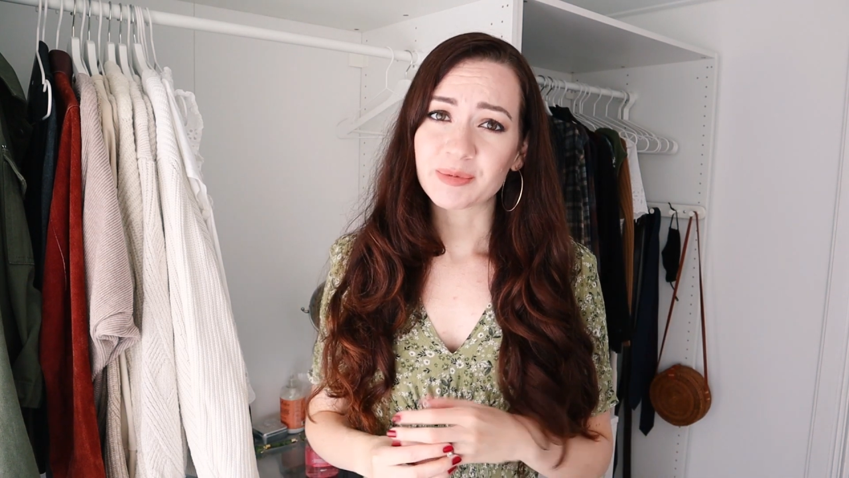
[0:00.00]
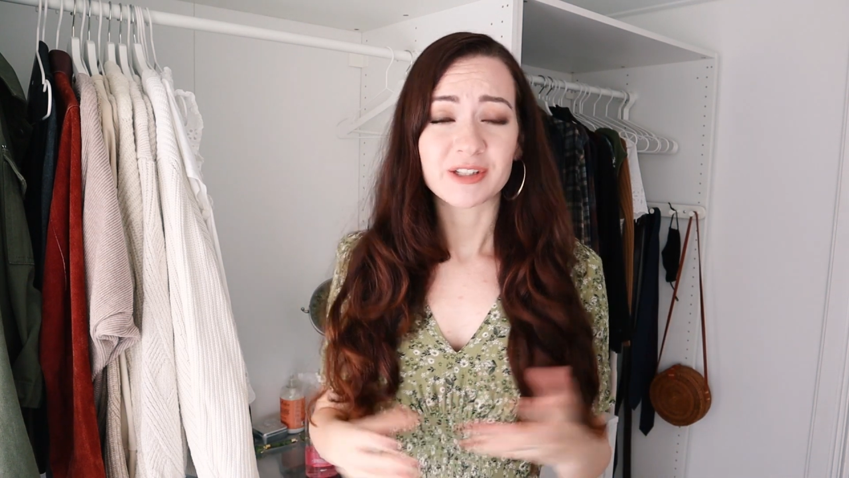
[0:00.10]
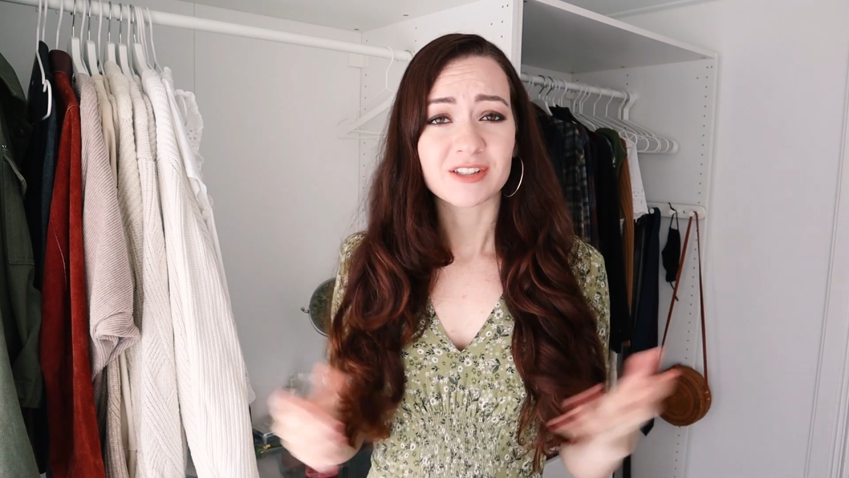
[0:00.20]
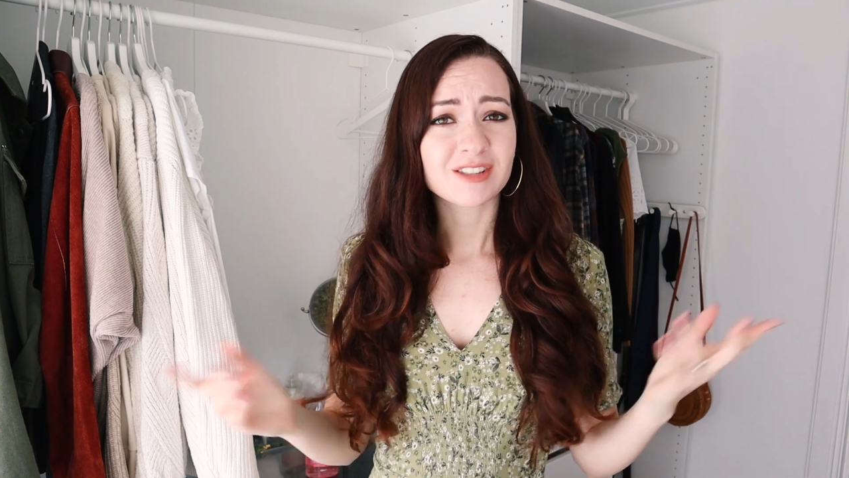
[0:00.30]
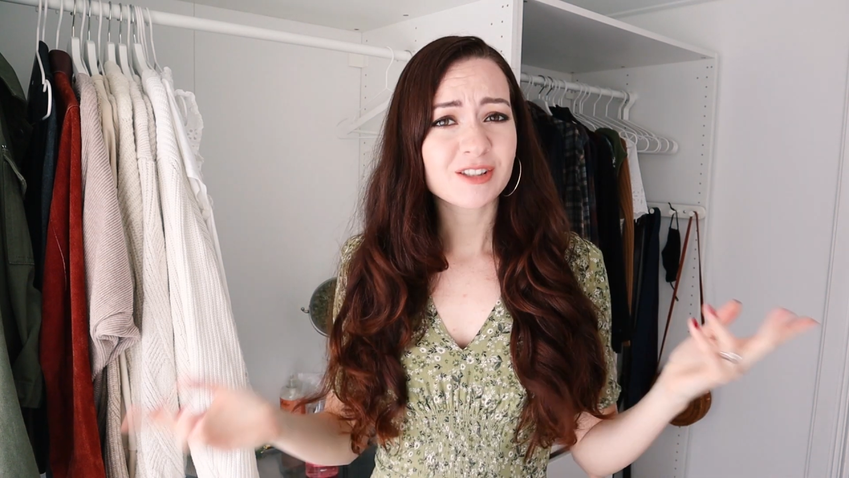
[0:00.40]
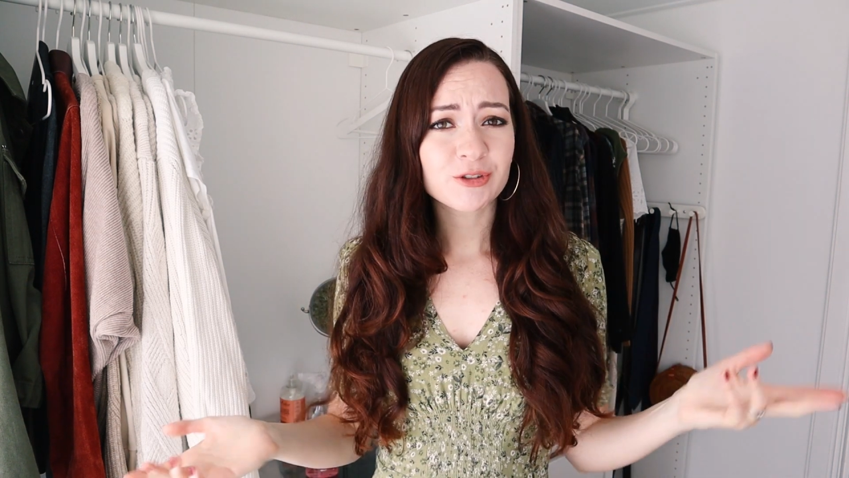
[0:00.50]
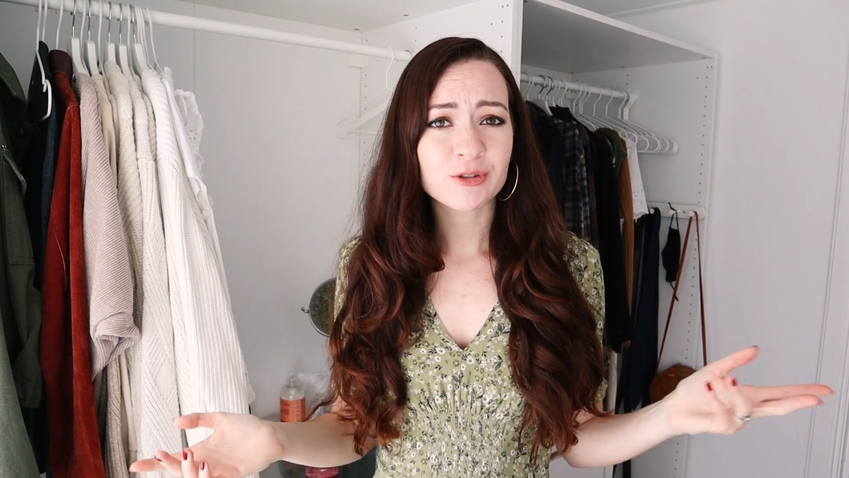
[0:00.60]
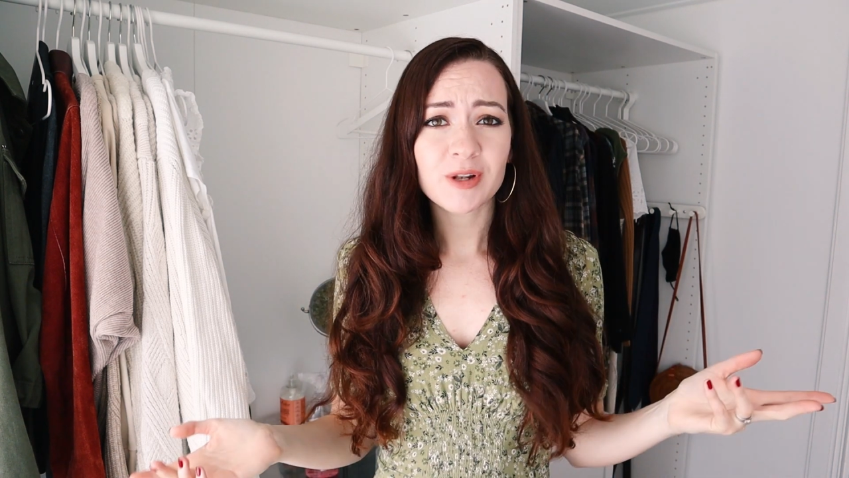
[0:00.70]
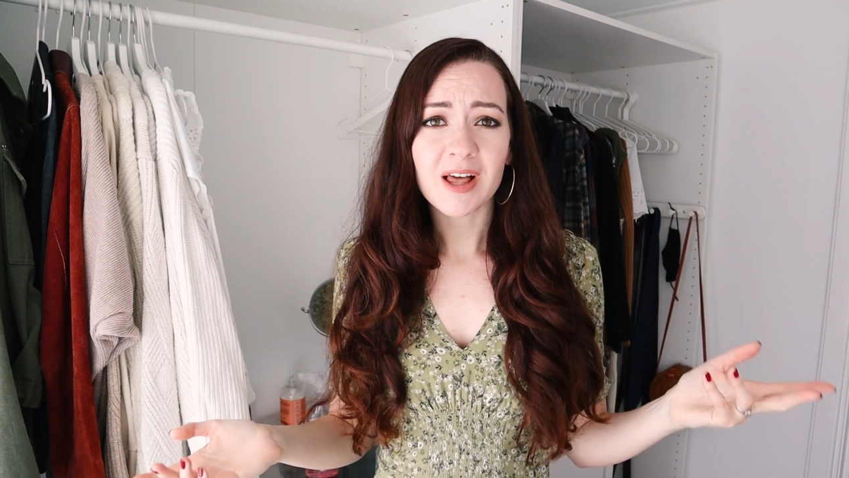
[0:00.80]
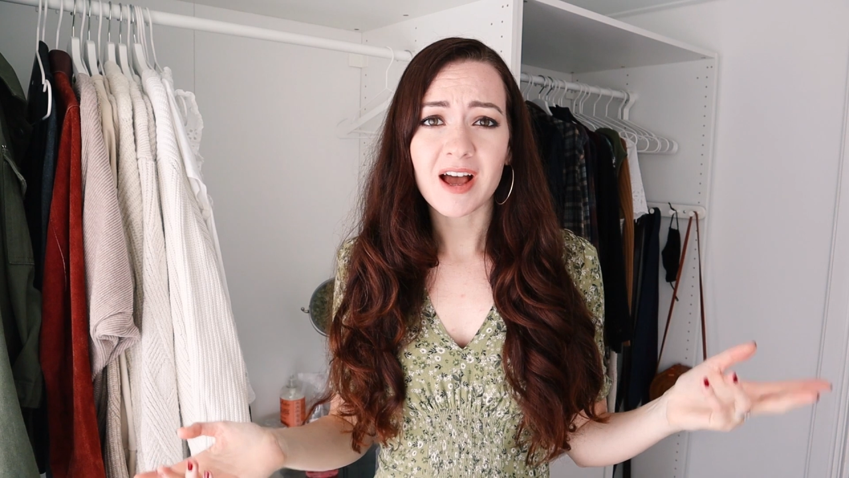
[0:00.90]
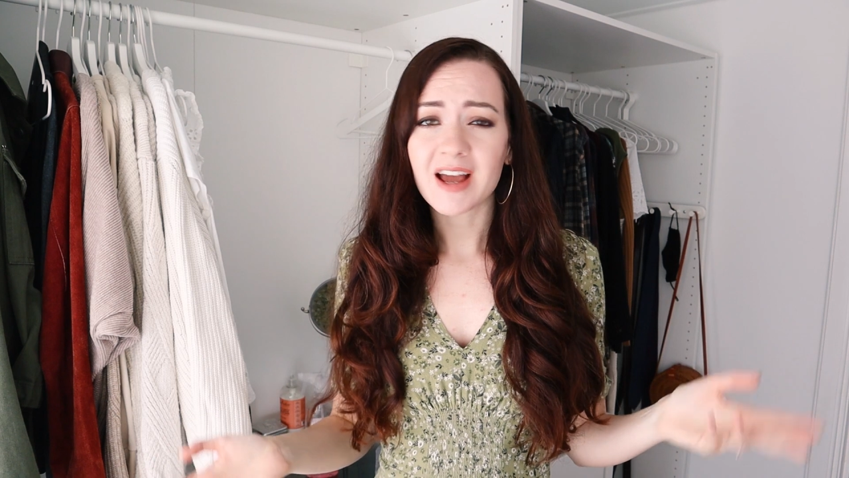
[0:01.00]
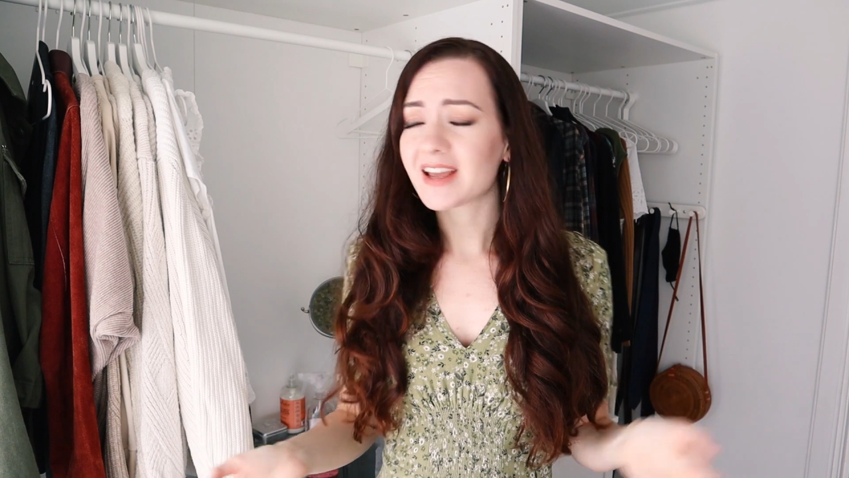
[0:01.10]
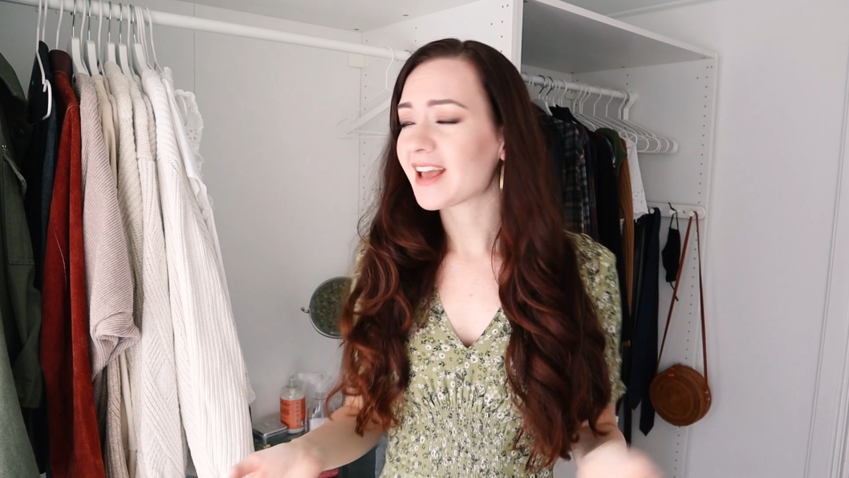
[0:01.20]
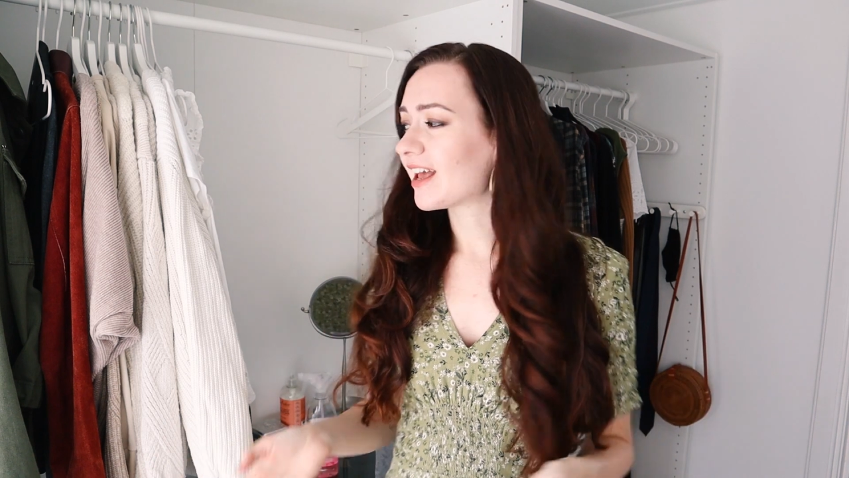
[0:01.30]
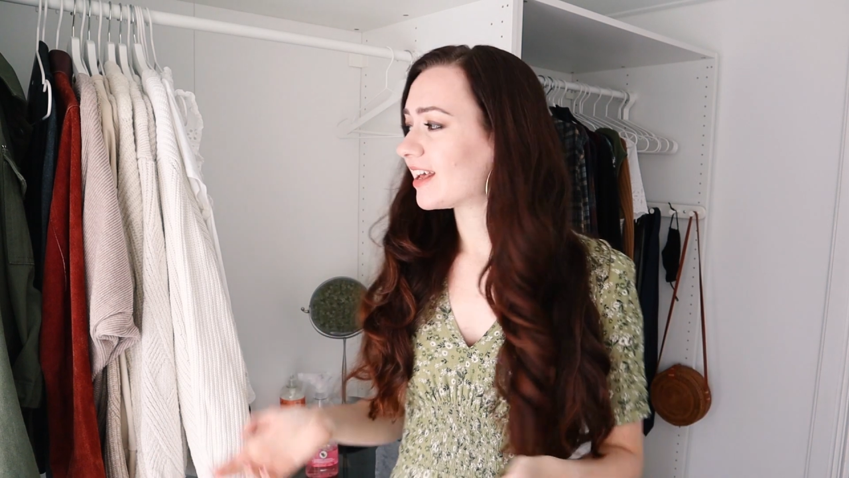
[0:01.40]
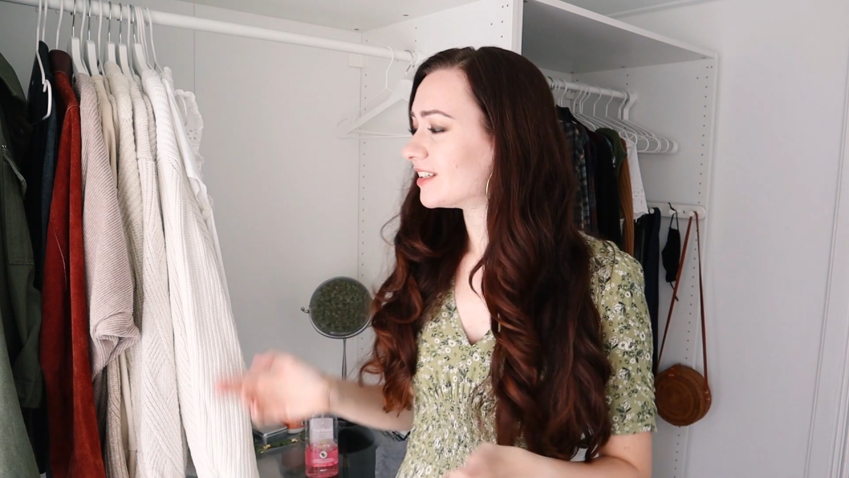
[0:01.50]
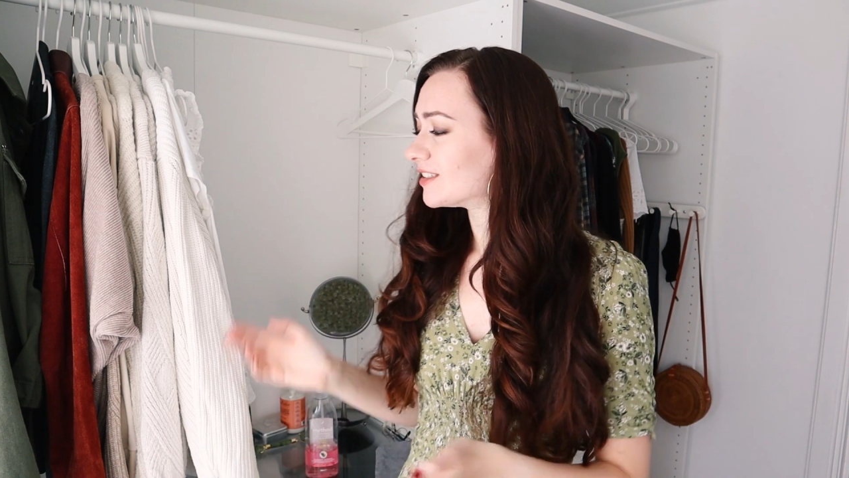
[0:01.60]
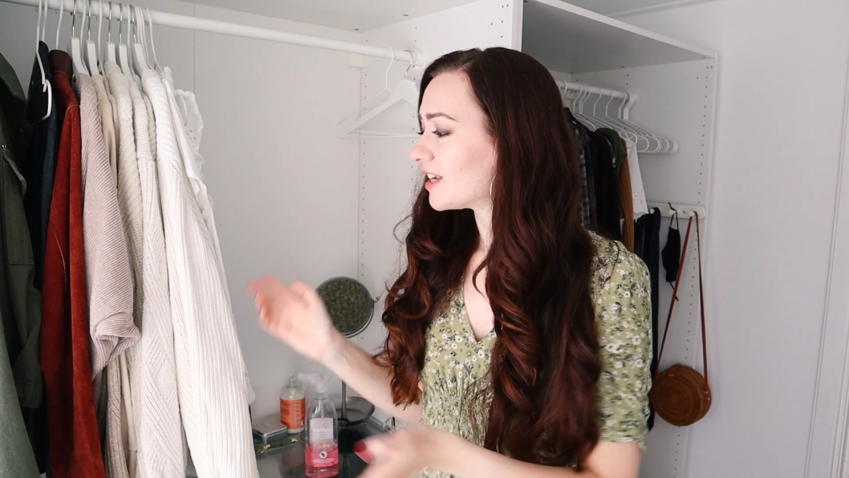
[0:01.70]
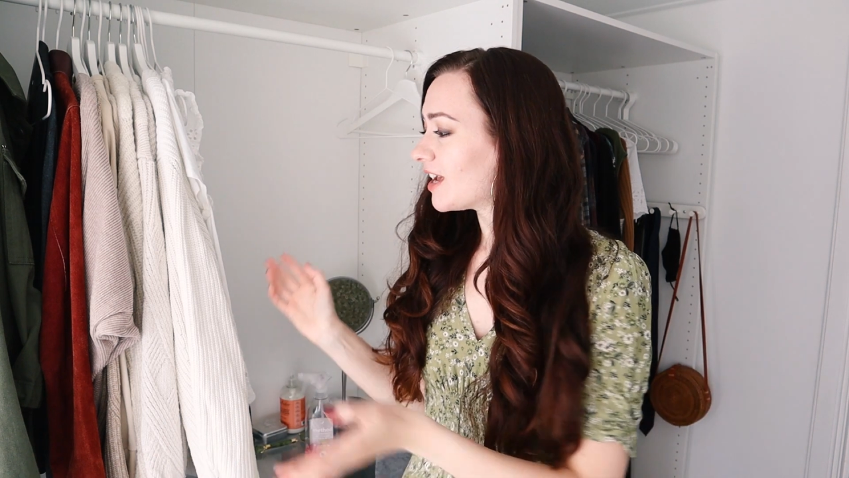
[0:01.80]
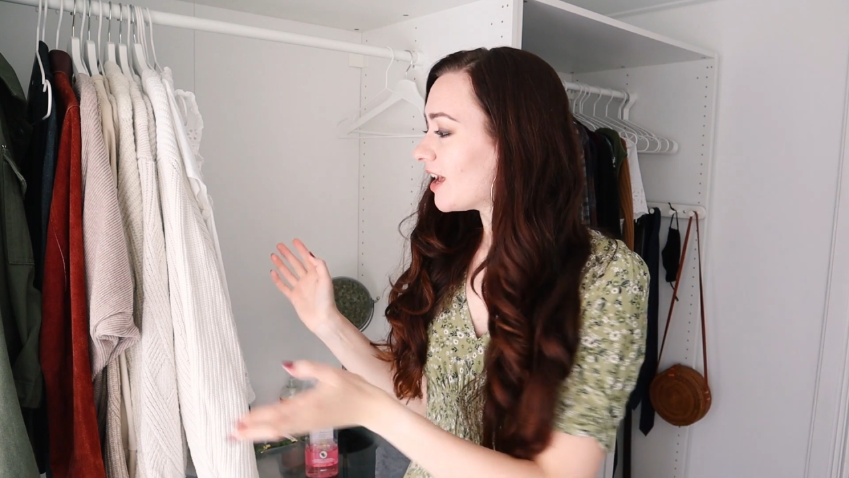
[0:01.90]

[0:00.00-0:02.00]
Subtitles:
because it's July and